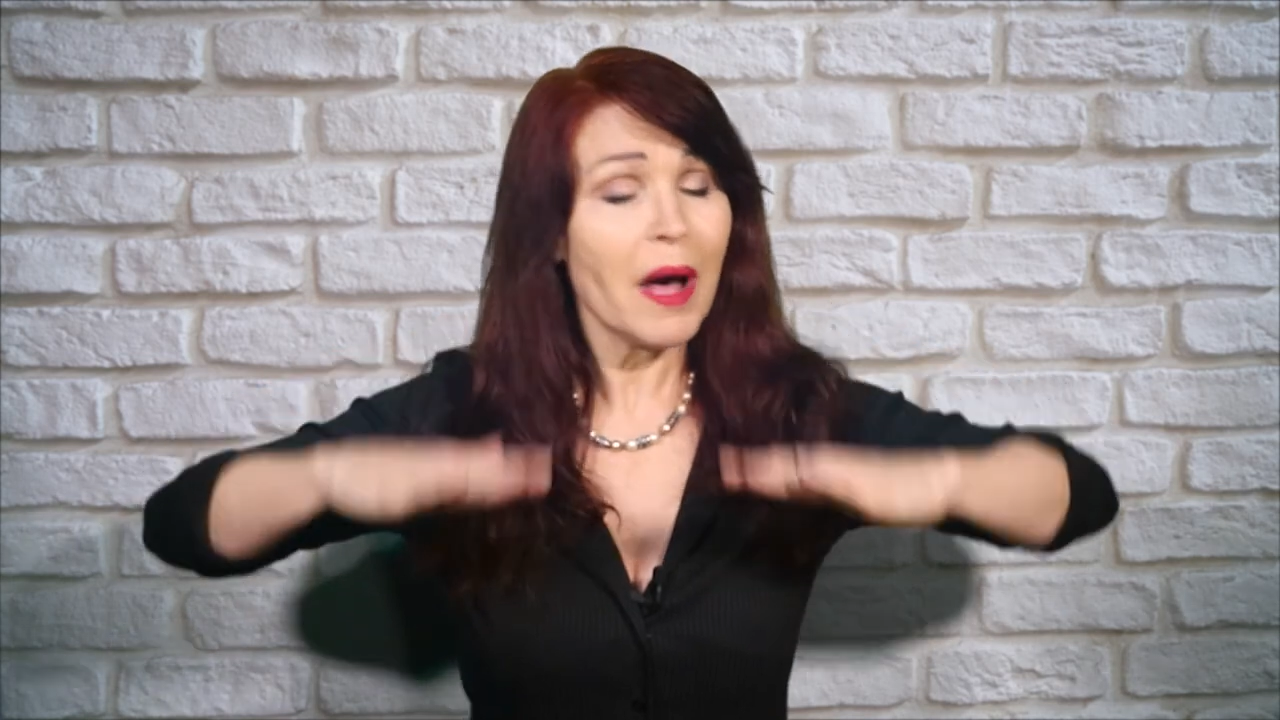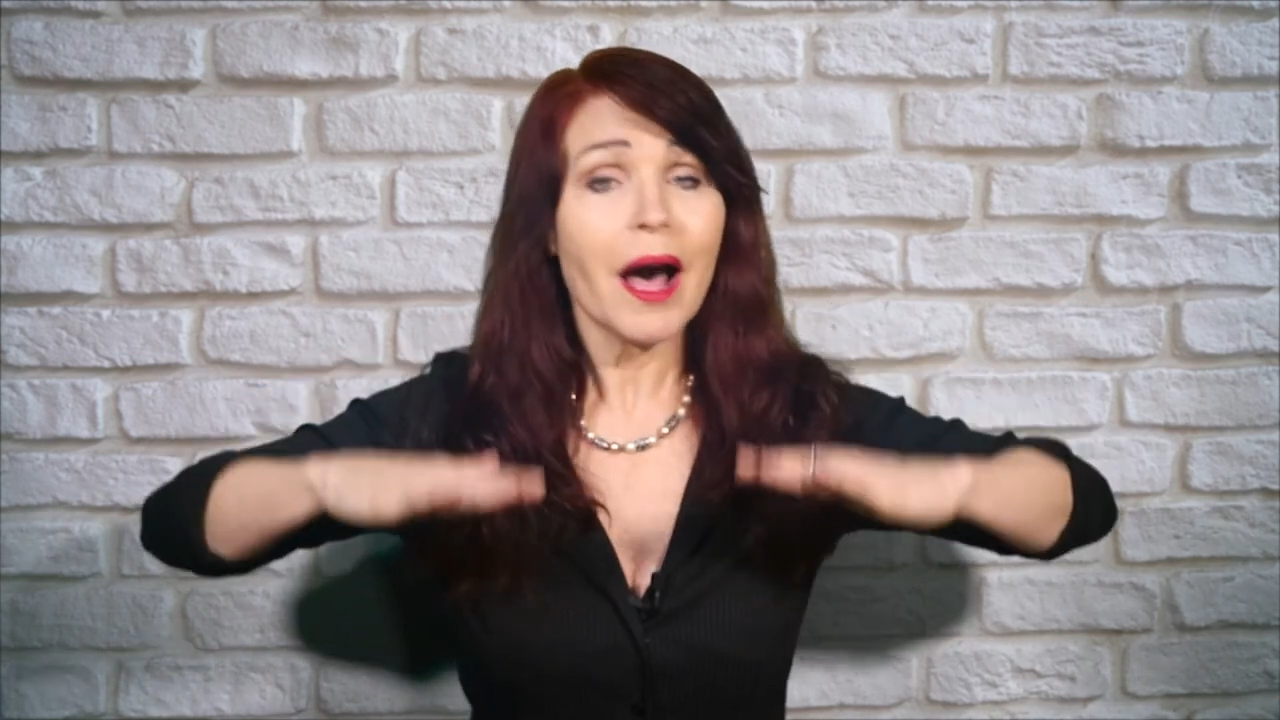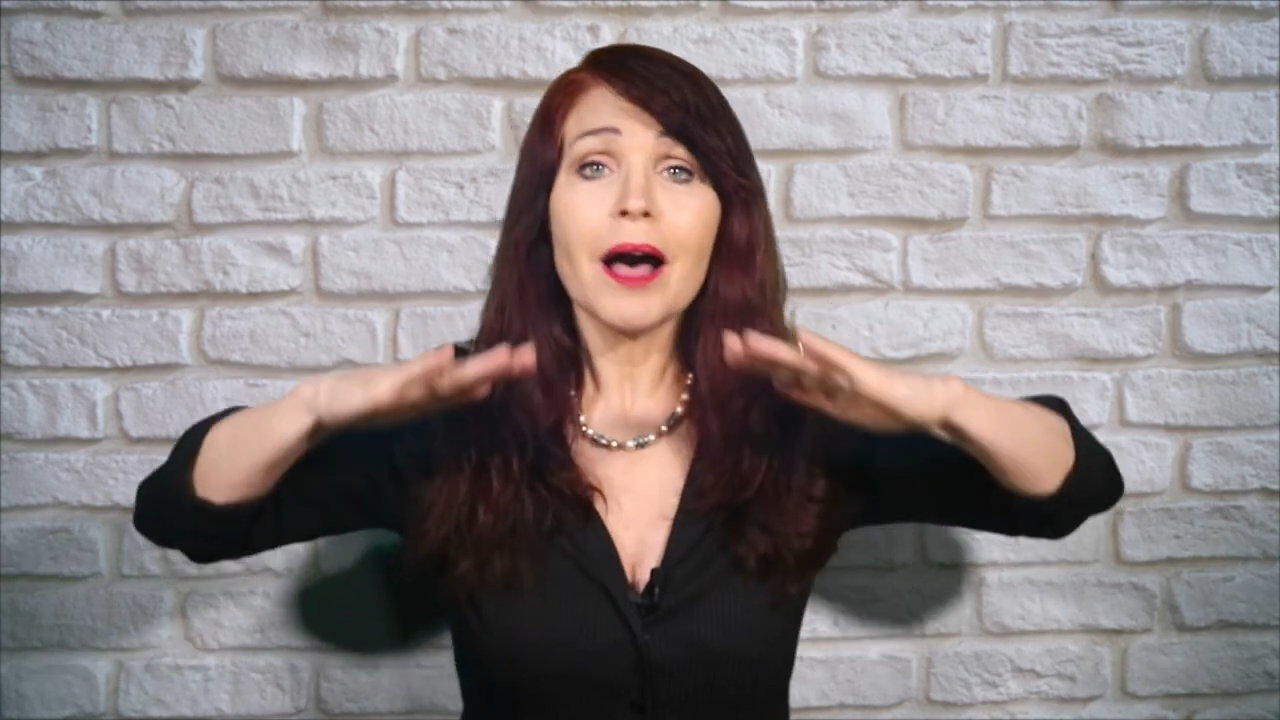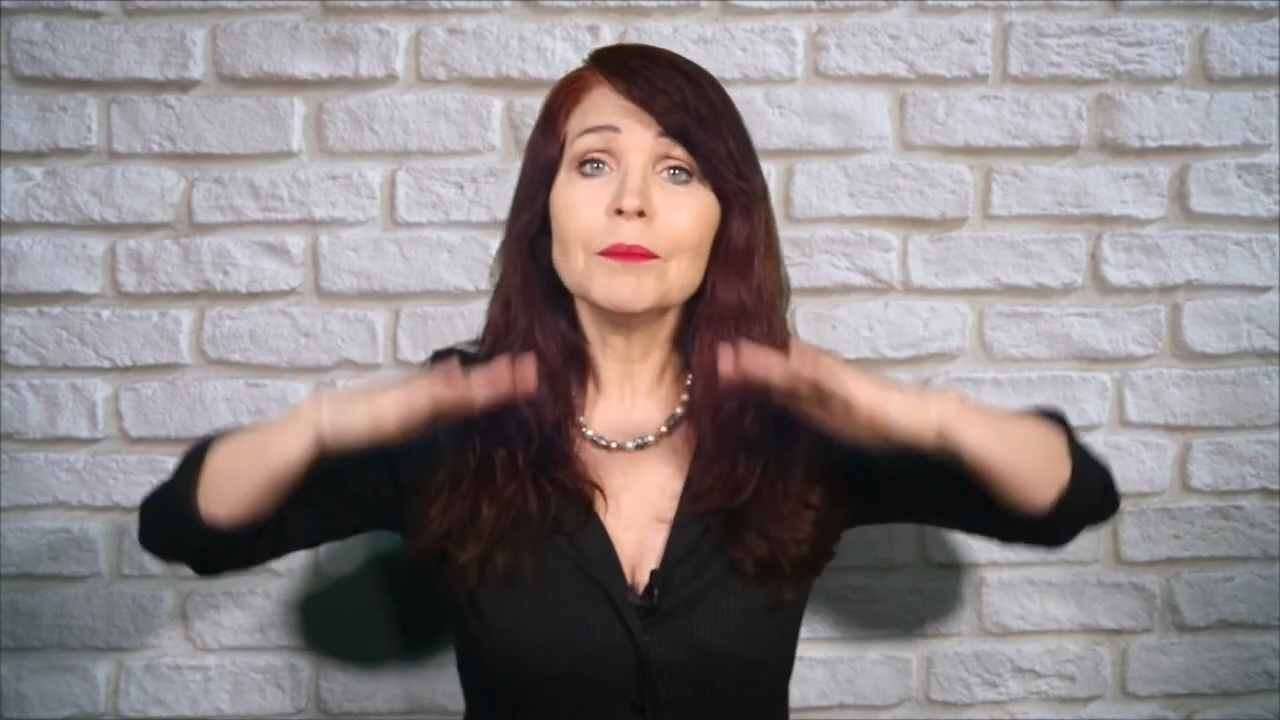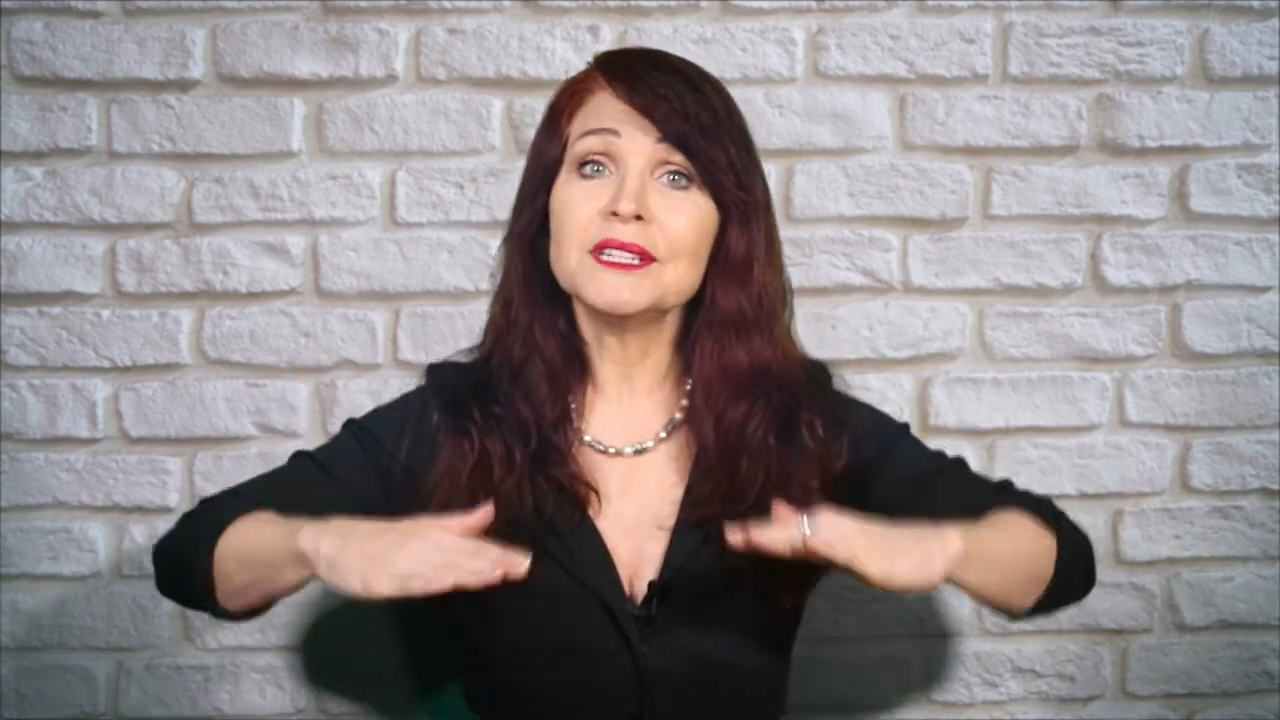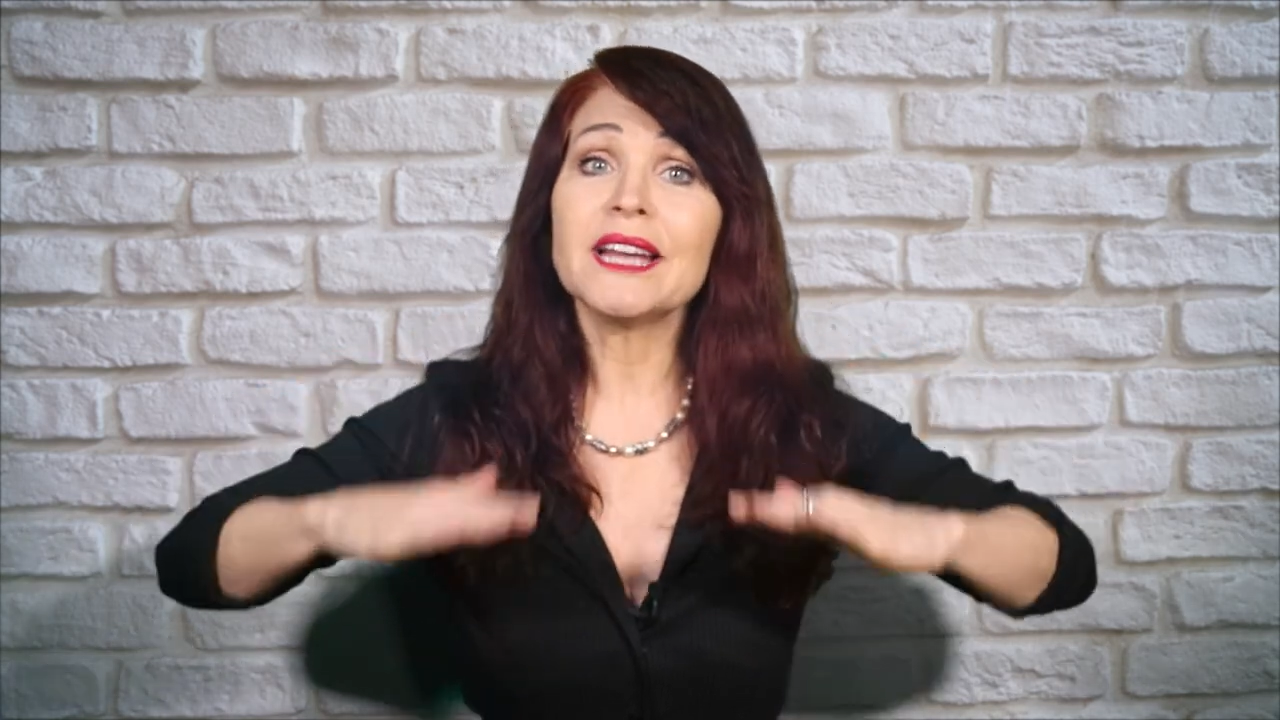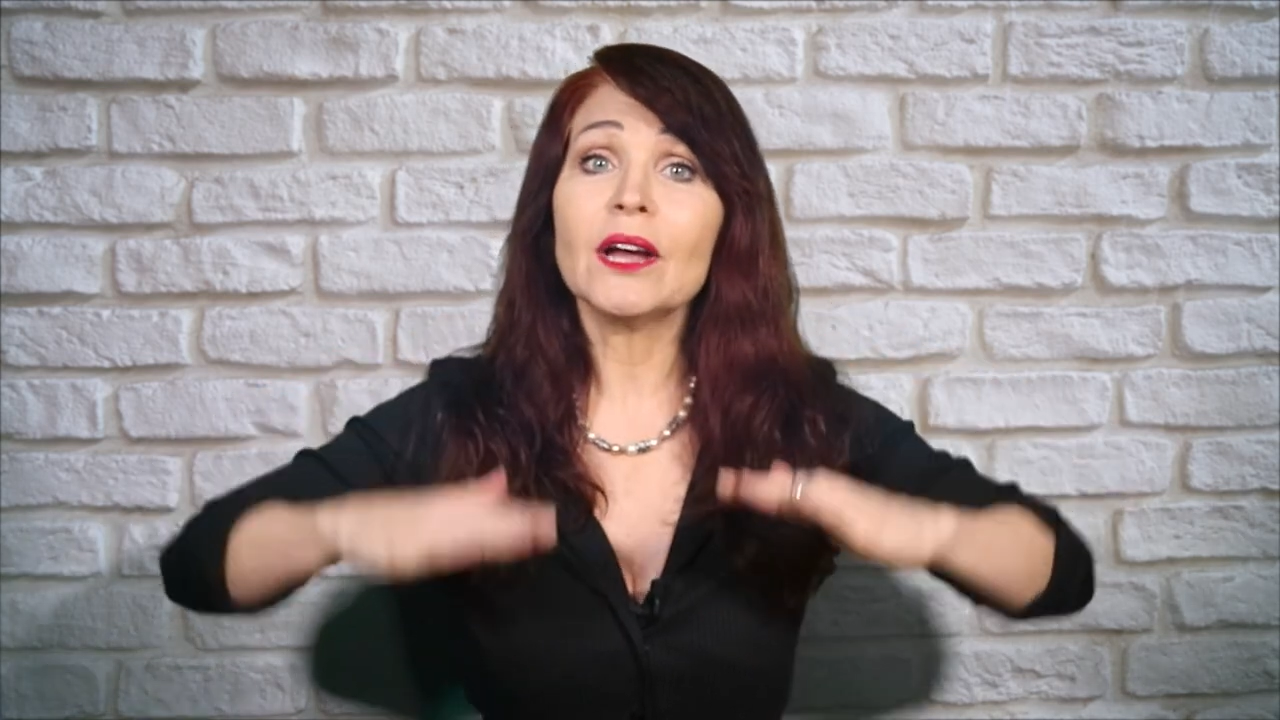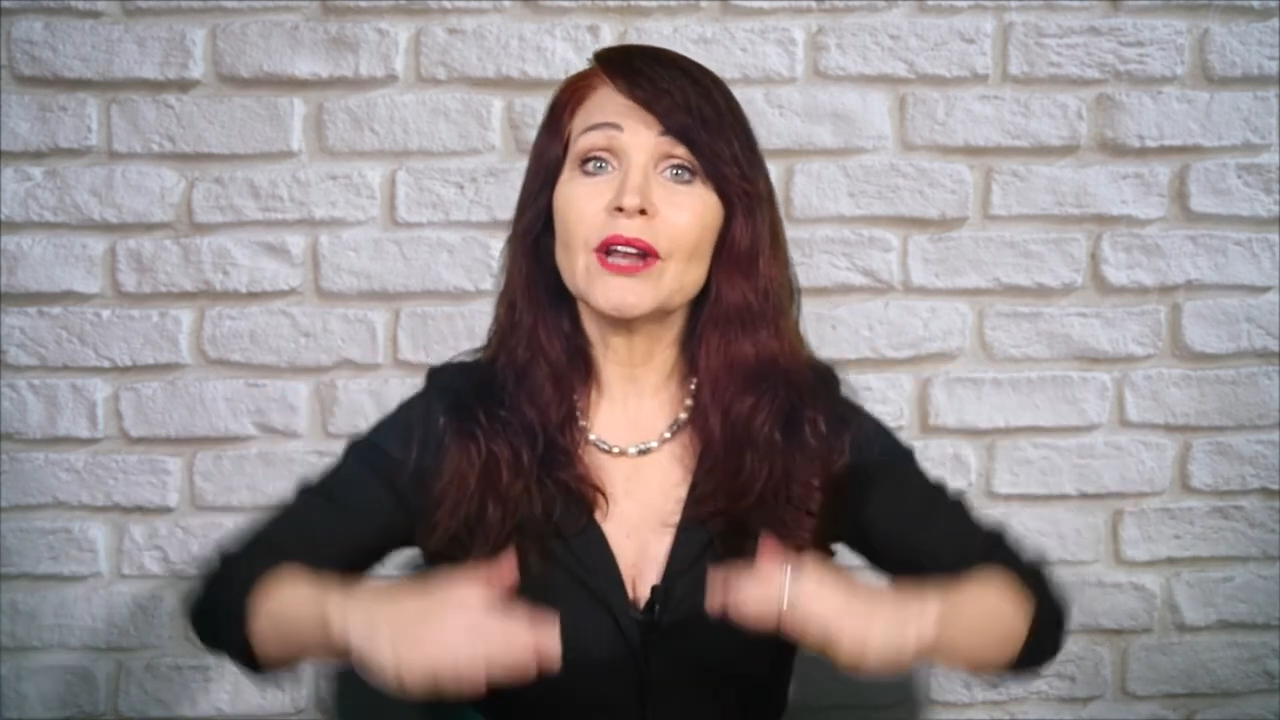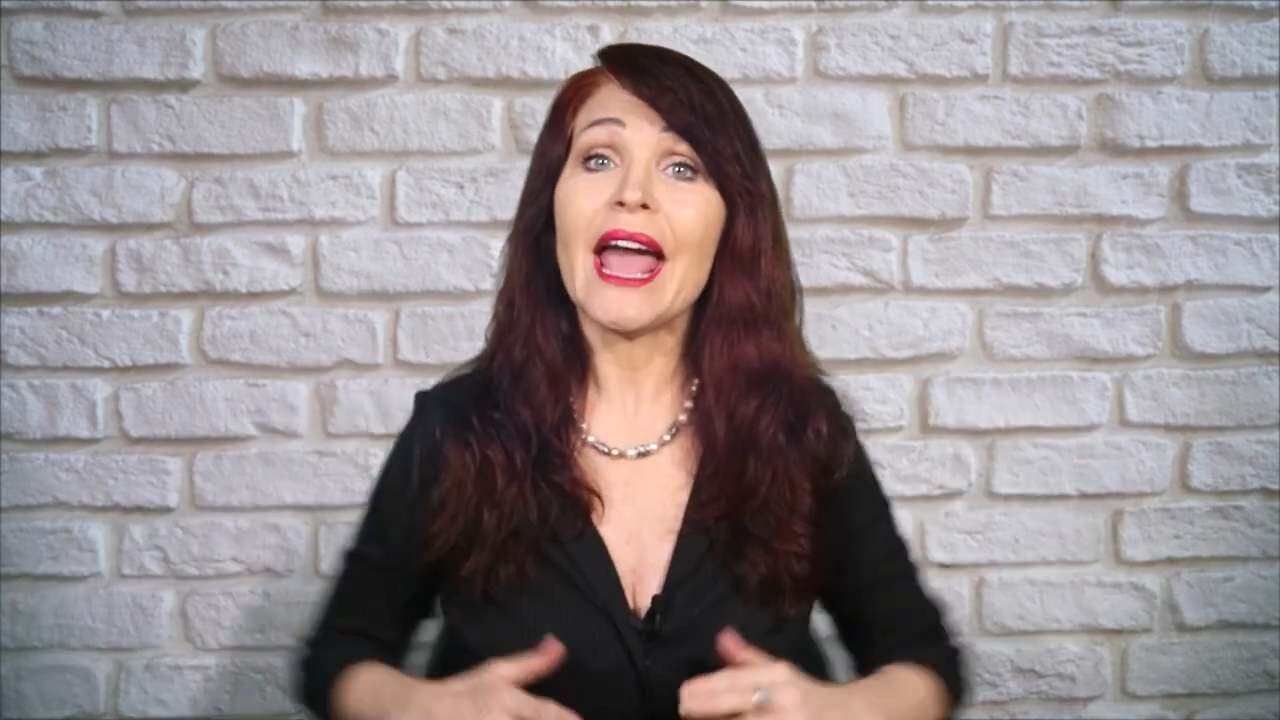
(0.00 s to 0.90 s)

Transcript: palm down